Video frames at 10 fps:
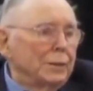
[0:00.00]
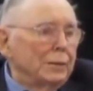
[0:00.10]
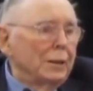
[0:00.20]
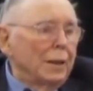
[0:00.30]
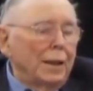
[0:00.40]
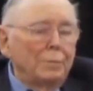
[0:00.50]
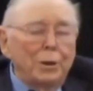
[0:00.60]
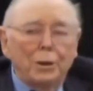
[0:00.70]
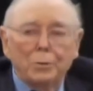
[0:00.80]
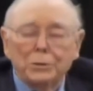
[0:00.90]
A little
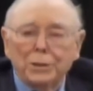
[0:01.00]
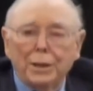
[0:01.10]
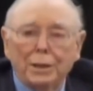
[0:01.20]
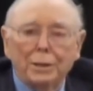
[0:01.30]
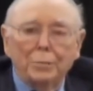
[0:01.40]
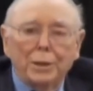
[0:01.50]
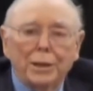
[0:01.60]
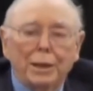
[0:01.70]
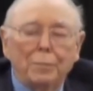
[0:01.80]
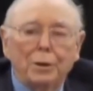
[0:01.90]
hamburger was a nickel, a
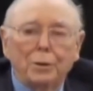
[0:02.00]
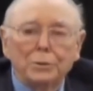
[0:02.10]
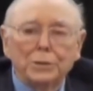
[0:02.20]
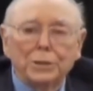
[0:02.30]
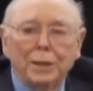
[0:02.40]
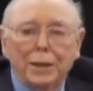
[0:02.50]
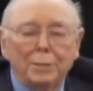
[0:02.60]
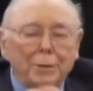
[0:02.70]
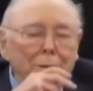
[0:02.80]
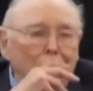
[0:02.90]
big hamburger was a dime,